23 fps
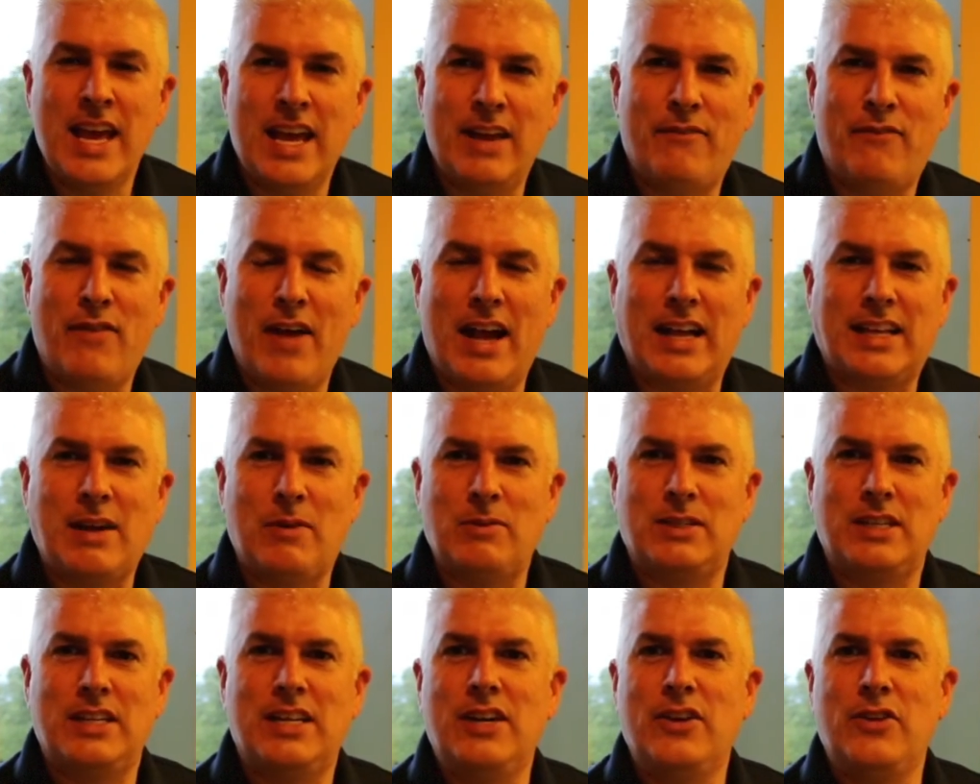In fact, I
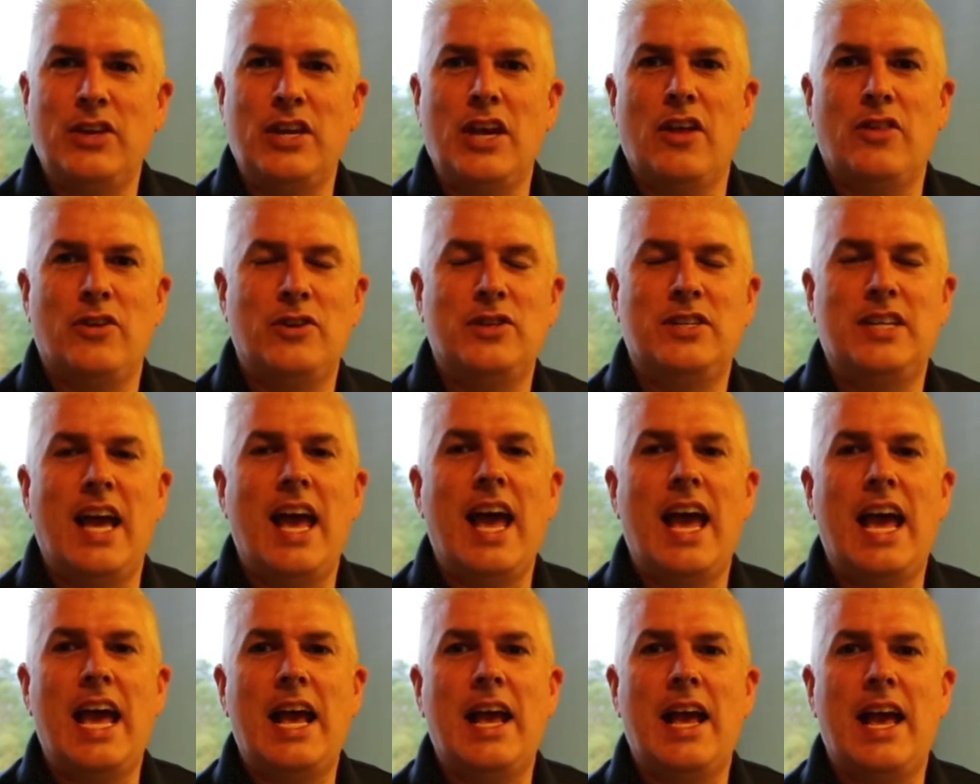was in here the other
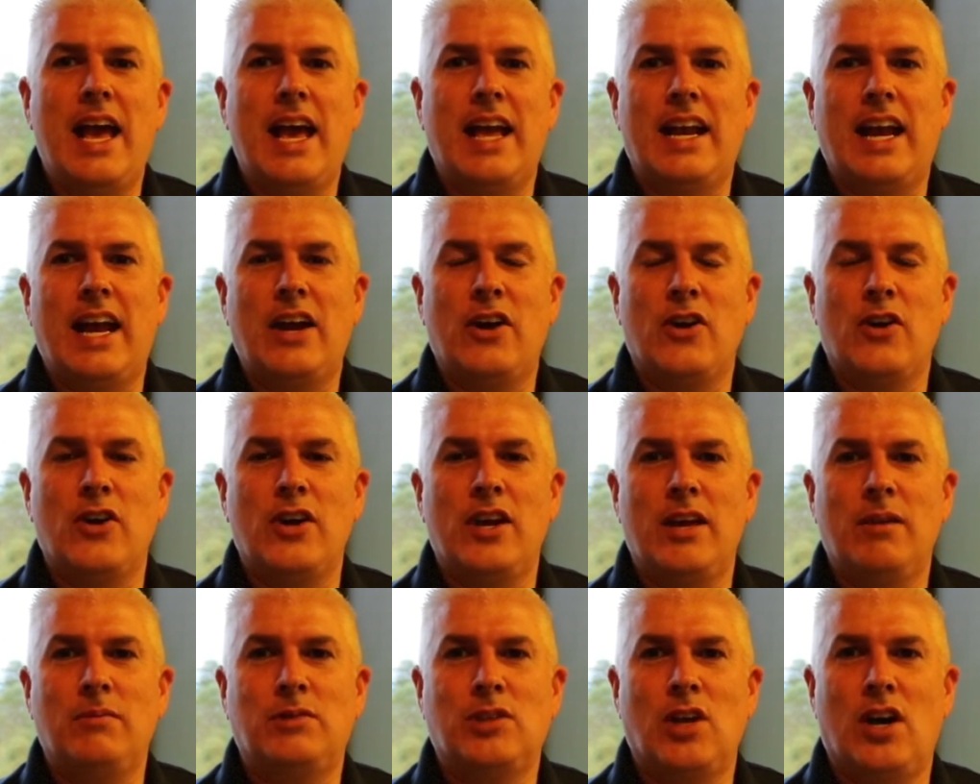day and I
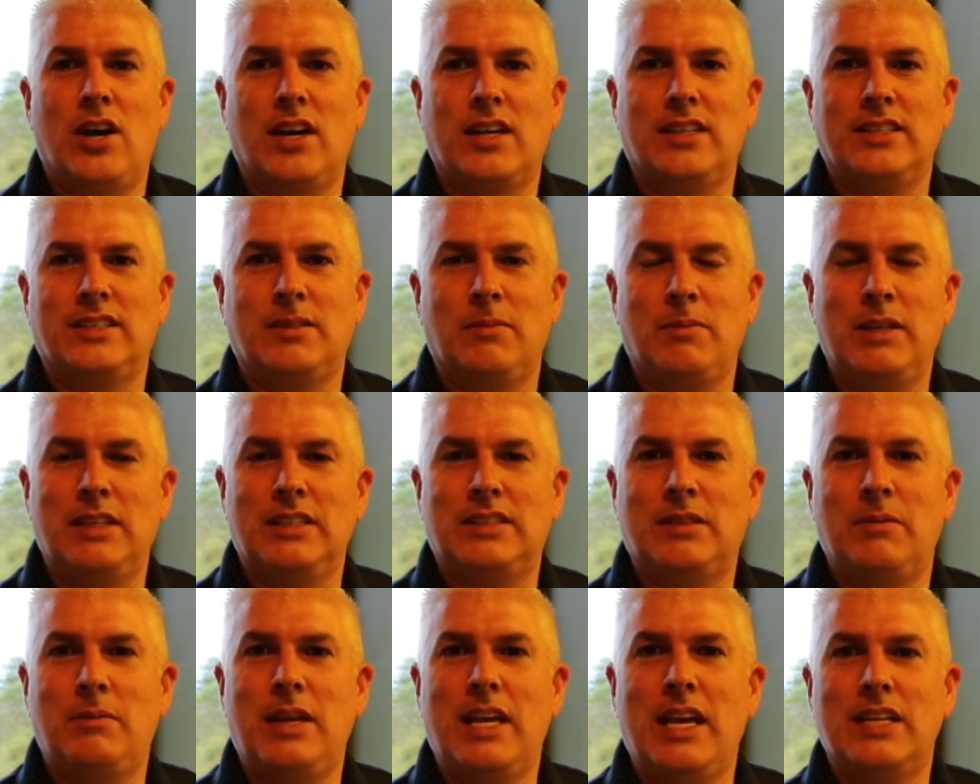heard him talk to somebody,
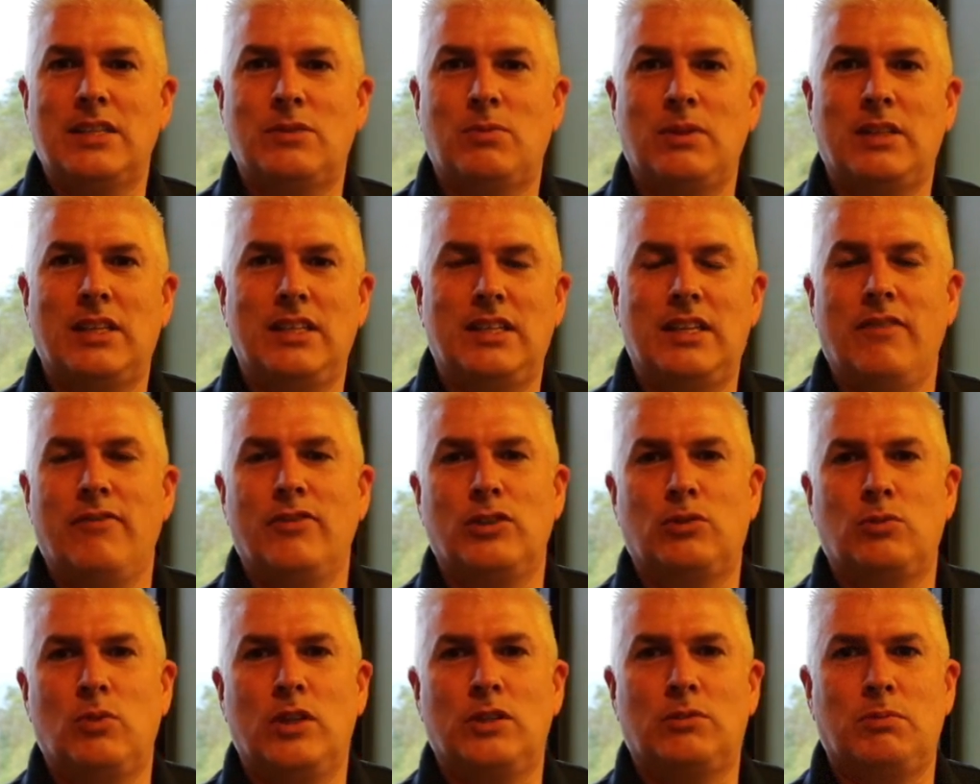and somebody asked what the
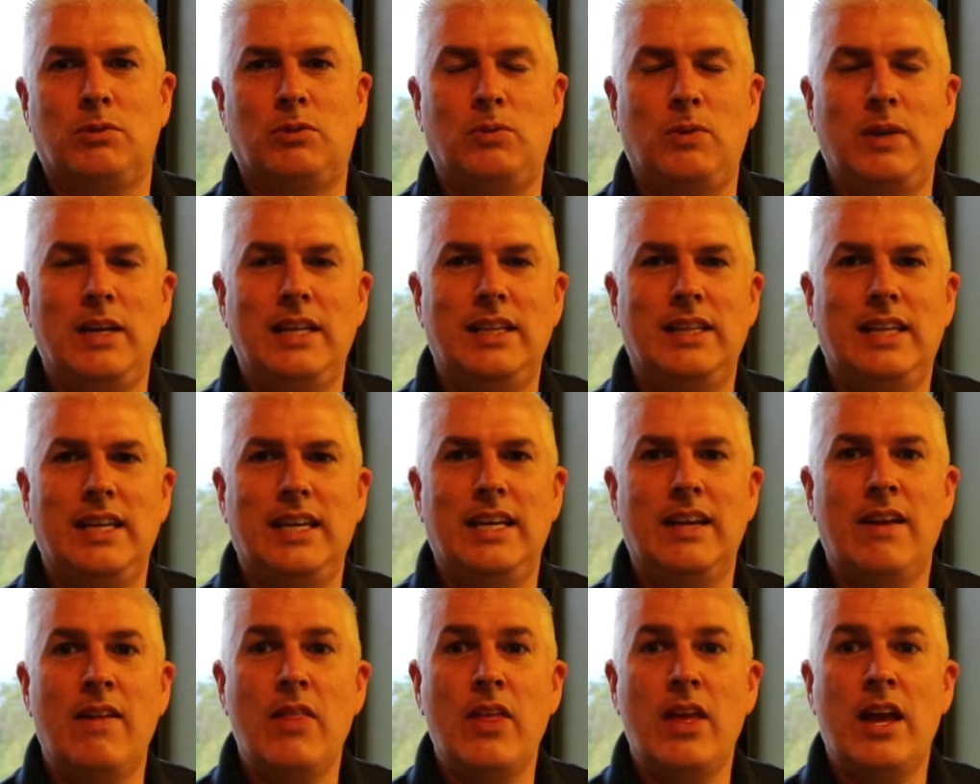difference was between
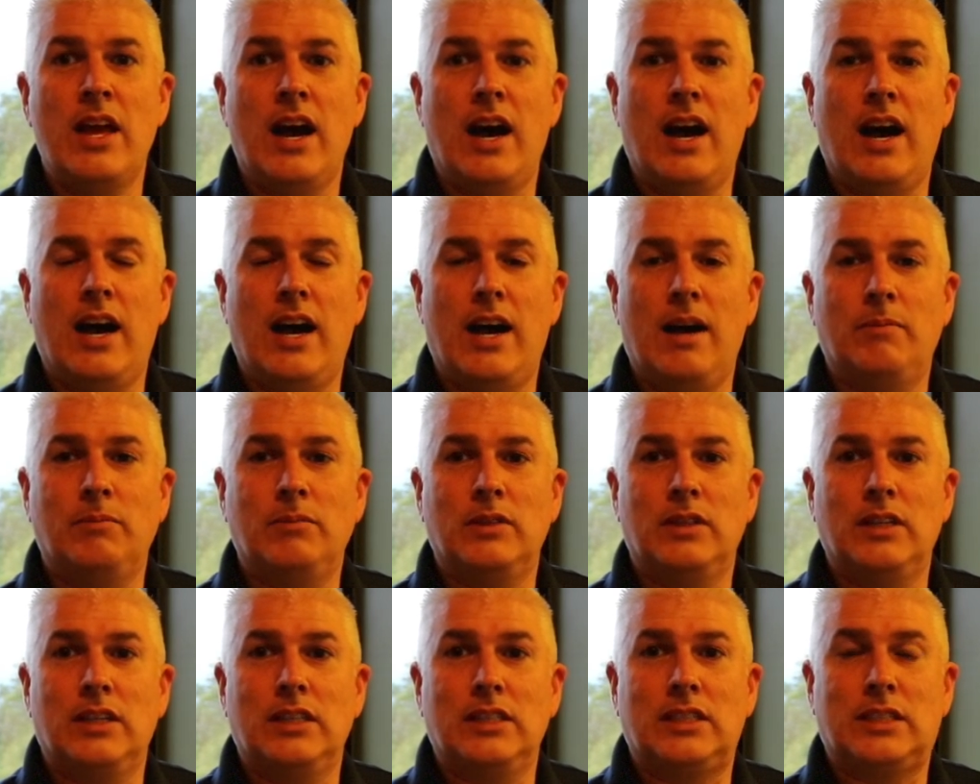the um,
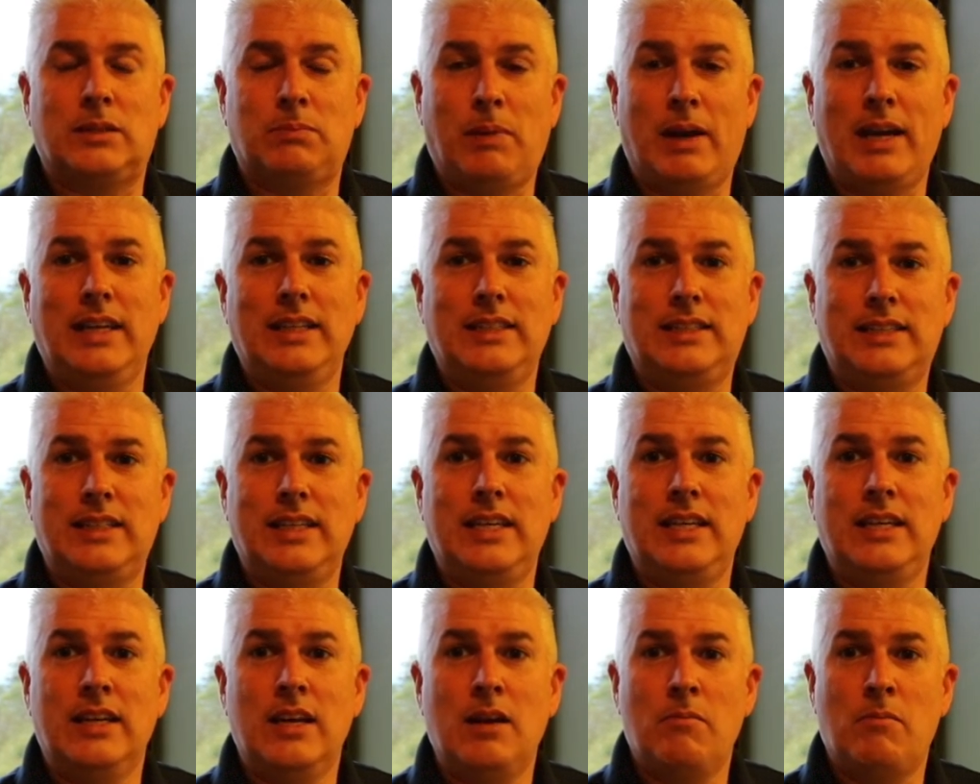uh,
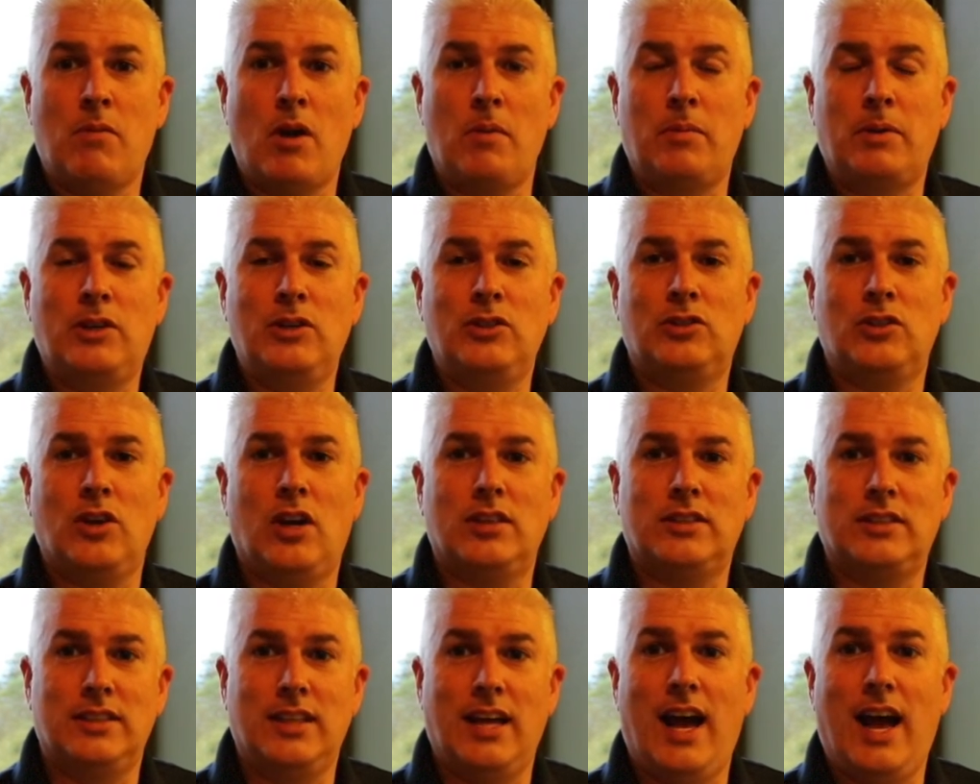spicy barbecue
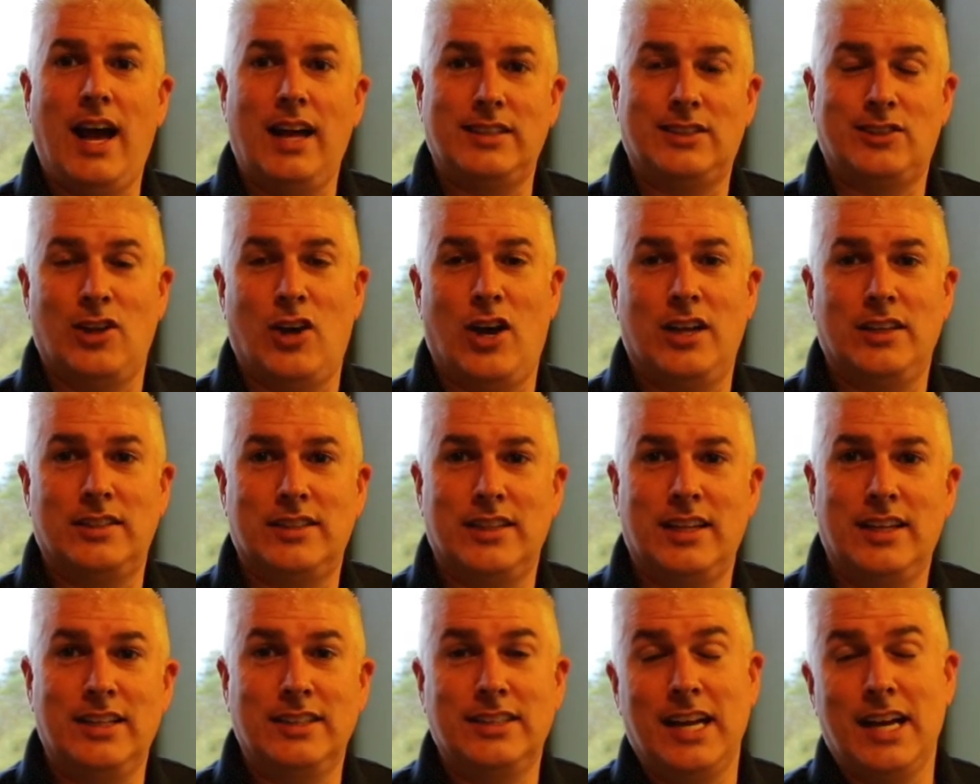sauce and the hot sauce.
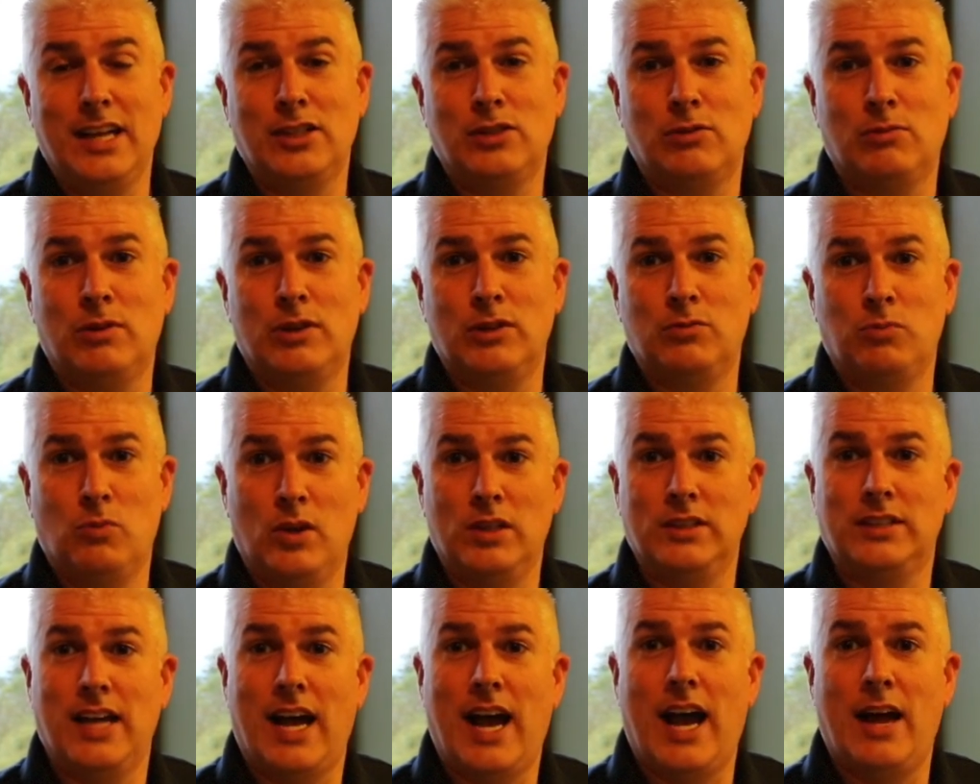And his answer was
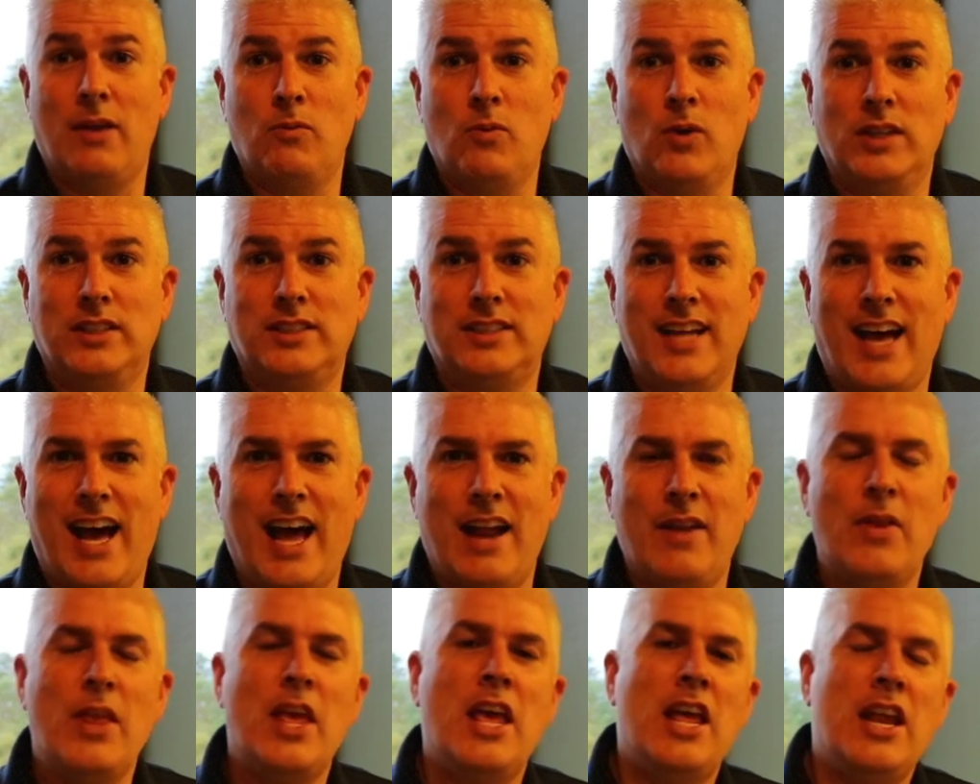one's hot hot and one's not.